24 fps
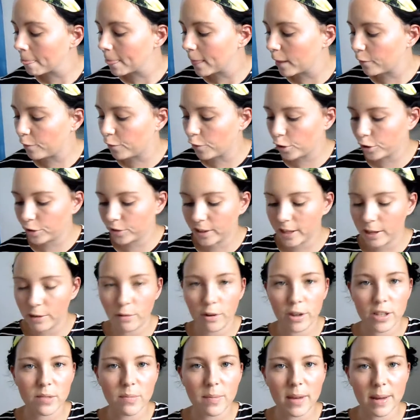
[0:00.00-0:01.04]
The first thing
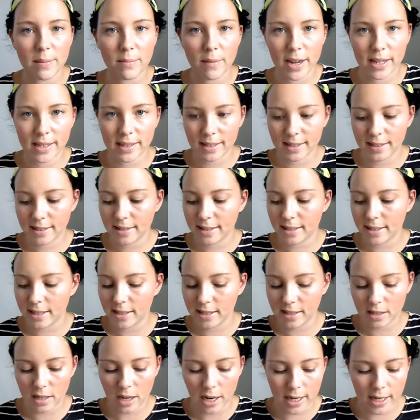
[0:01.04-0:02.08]
was me and my sister
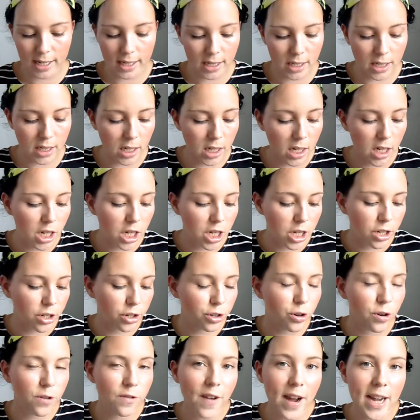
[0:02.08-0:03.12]
decided to
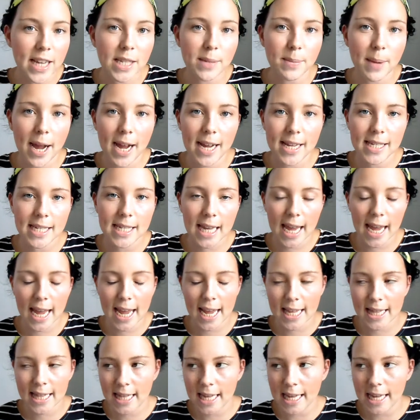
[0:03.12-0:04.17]
do a face mask,
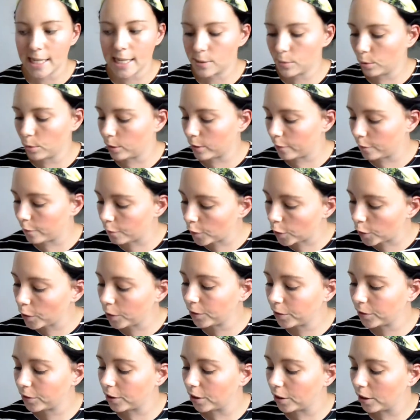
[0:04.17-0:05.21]
and these were the
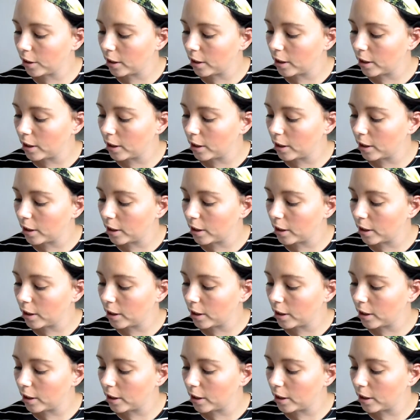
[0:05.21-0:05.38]
first